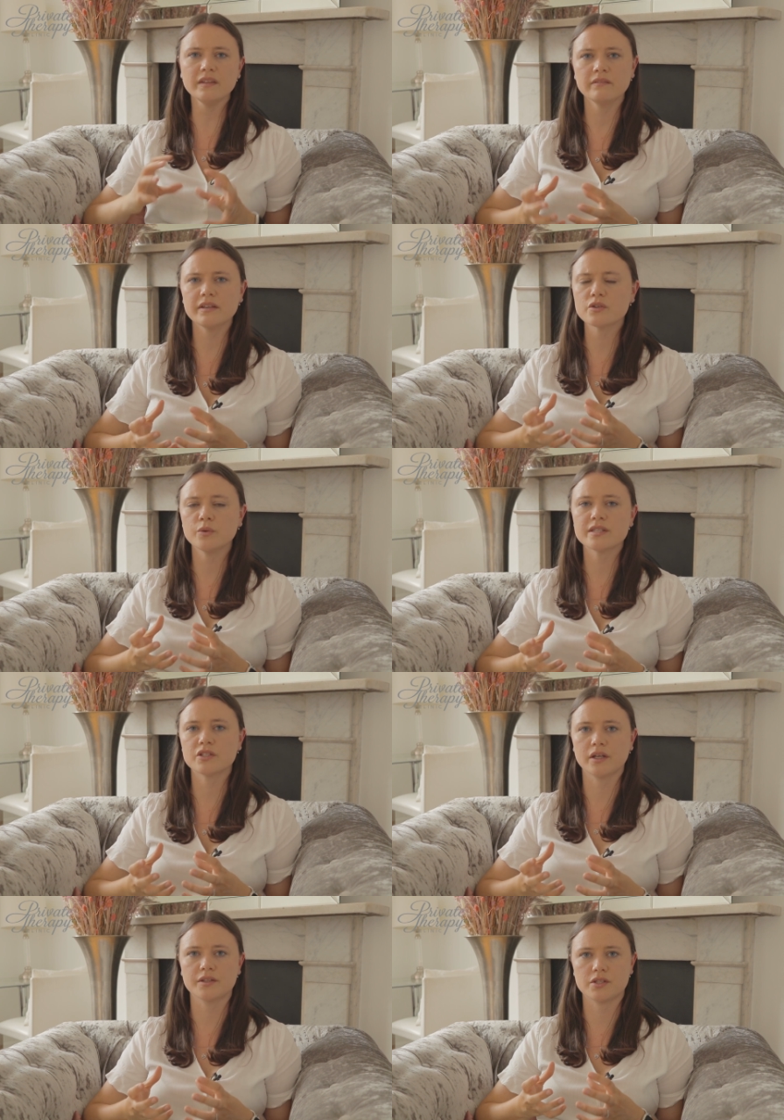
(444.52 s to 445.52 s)
there's always a
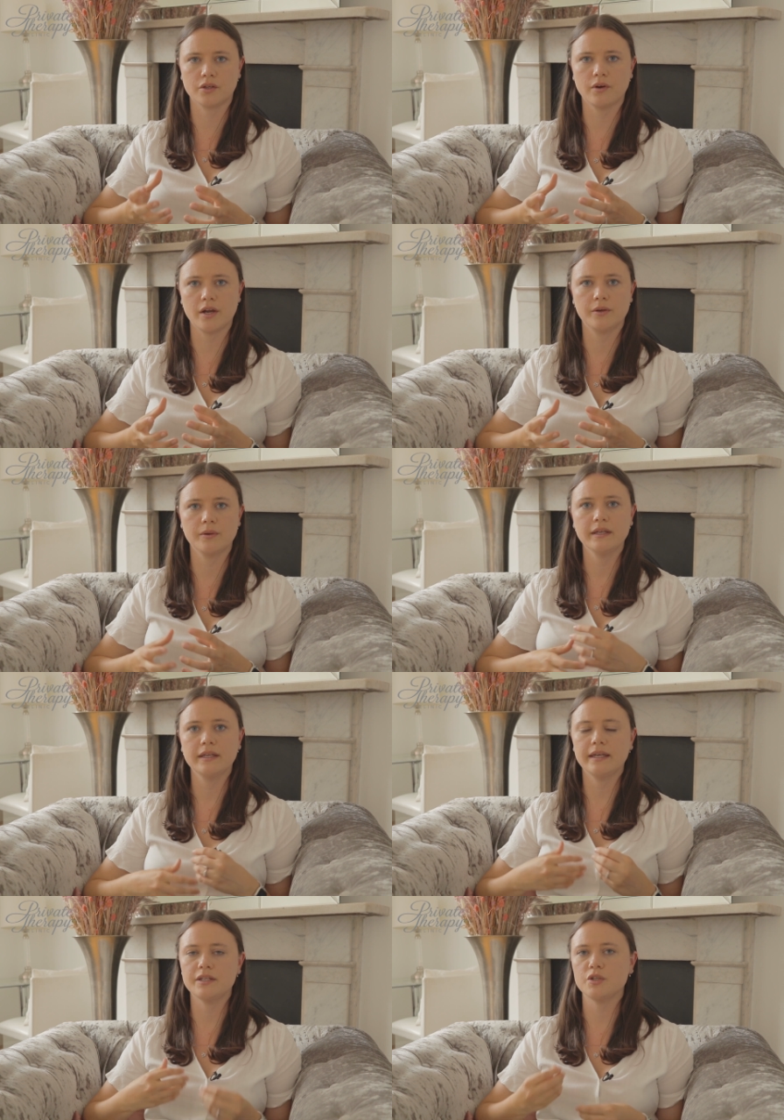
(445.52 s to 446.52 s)
chance to grow
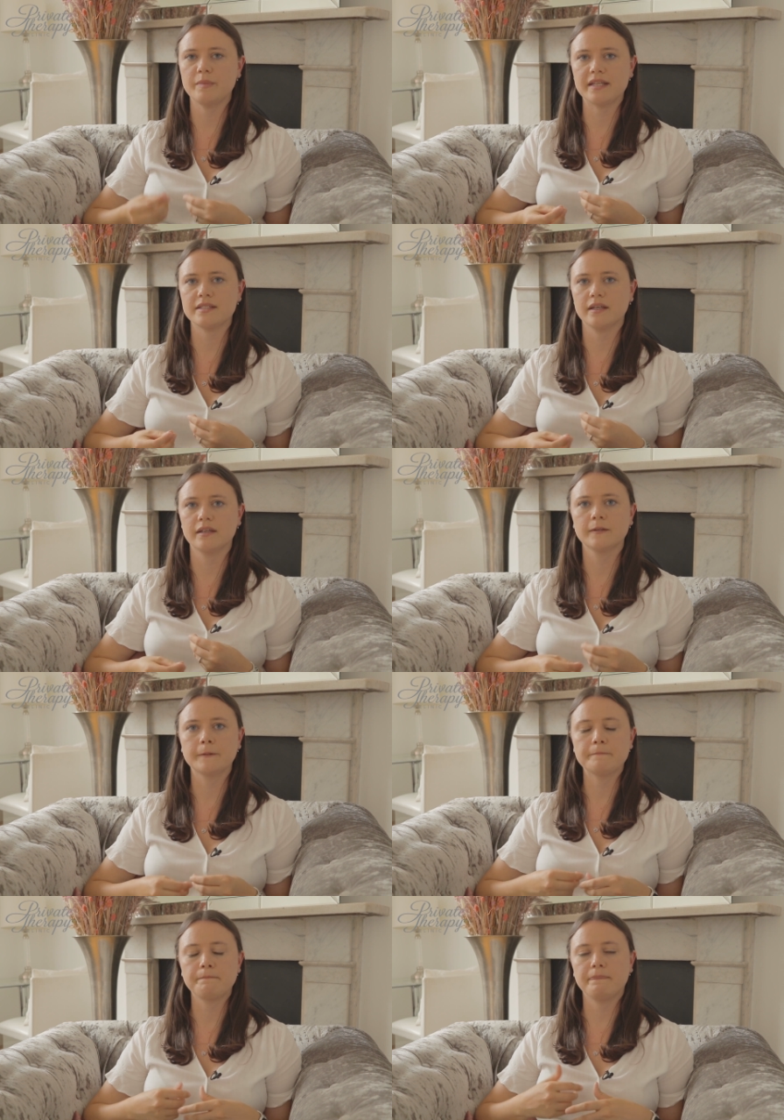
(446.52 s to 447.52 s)
and do better
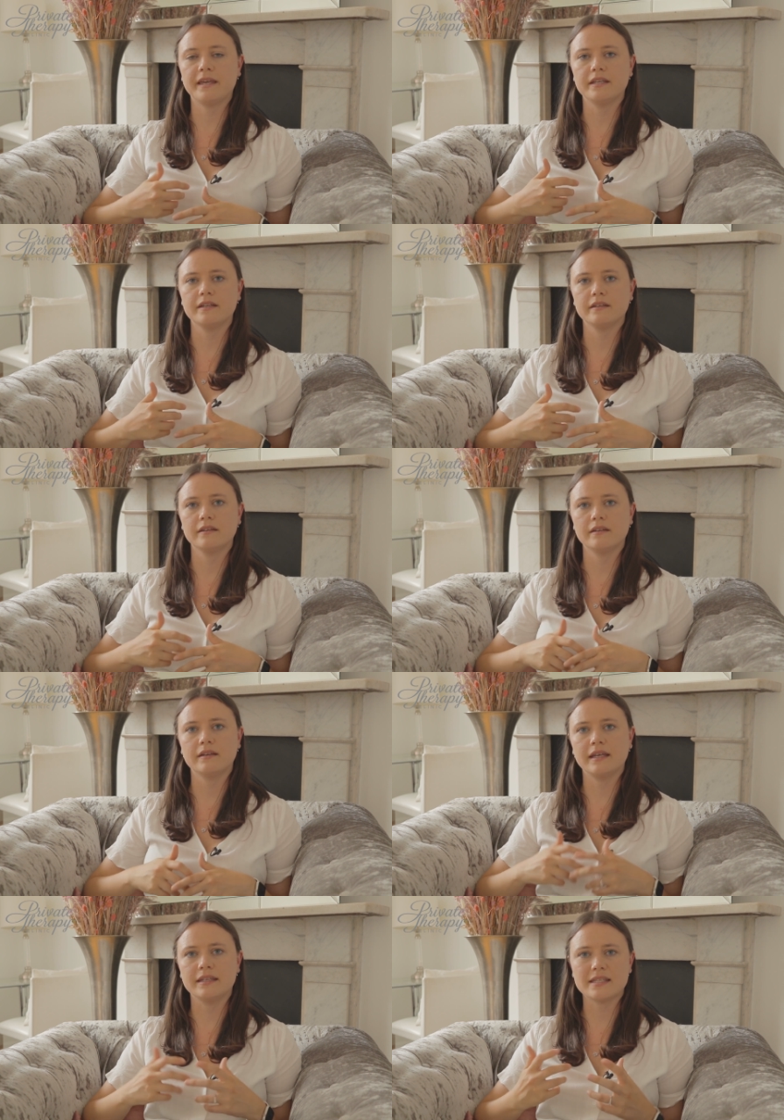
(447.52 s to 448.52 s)
and, a,
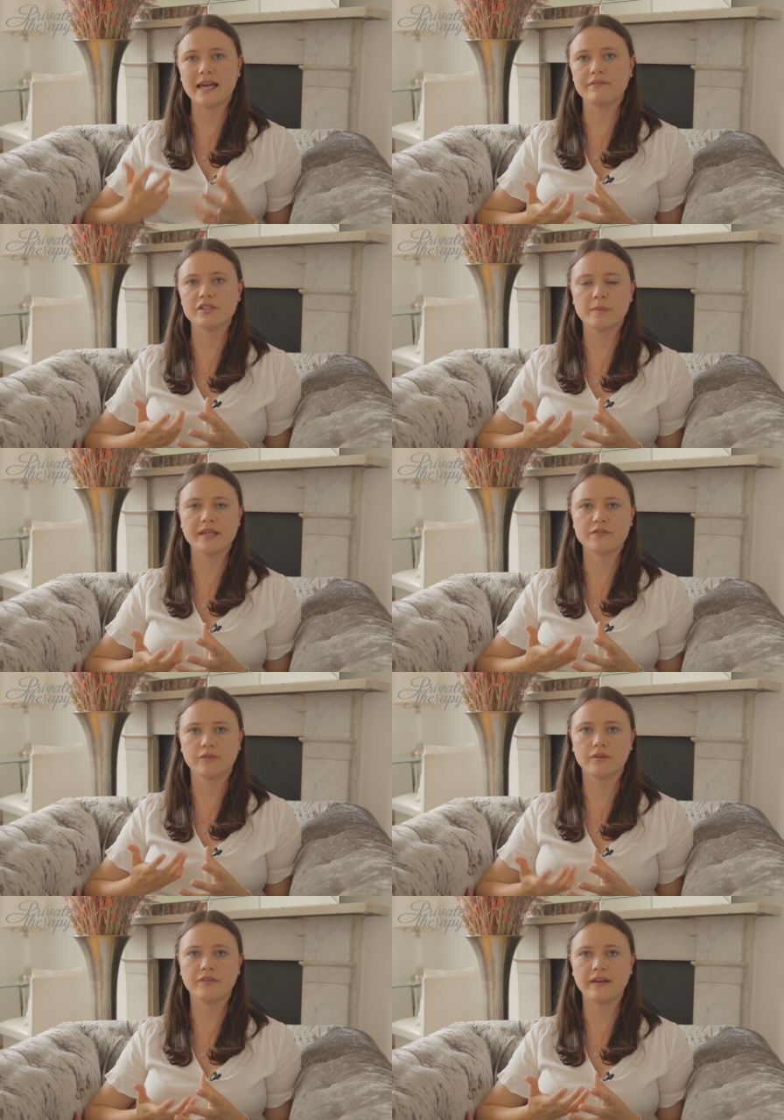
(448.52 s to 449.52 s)
and to have a space
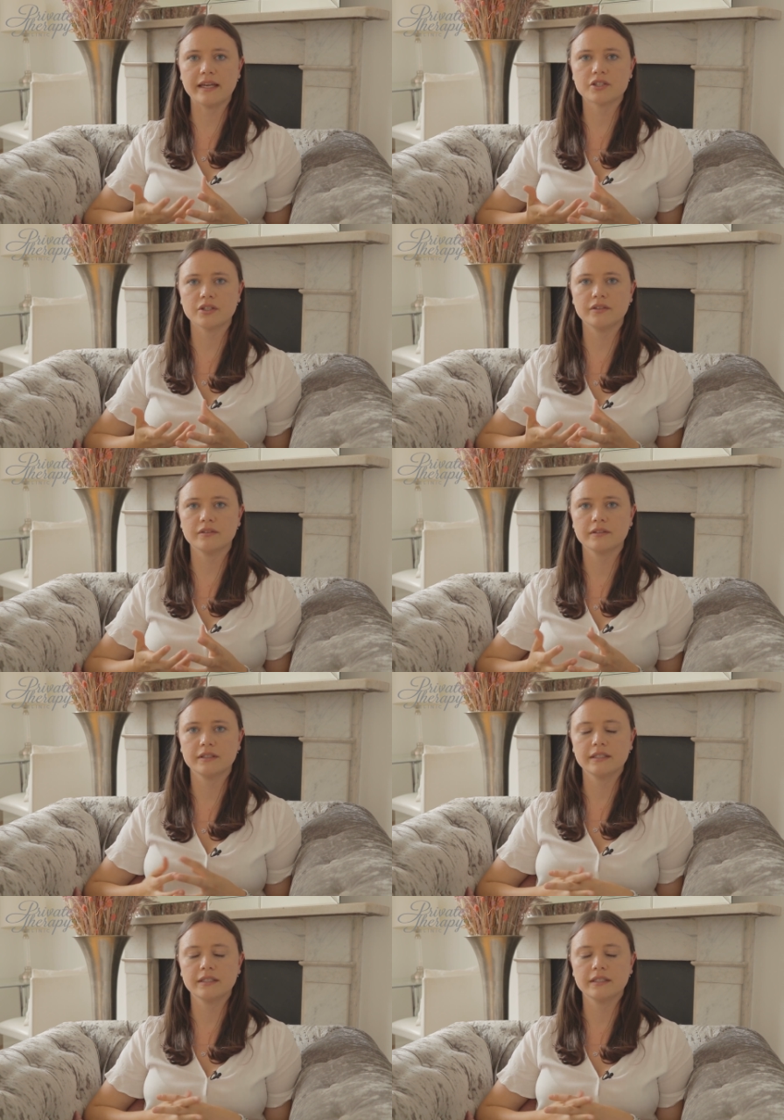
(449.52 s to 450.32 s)
for reflection.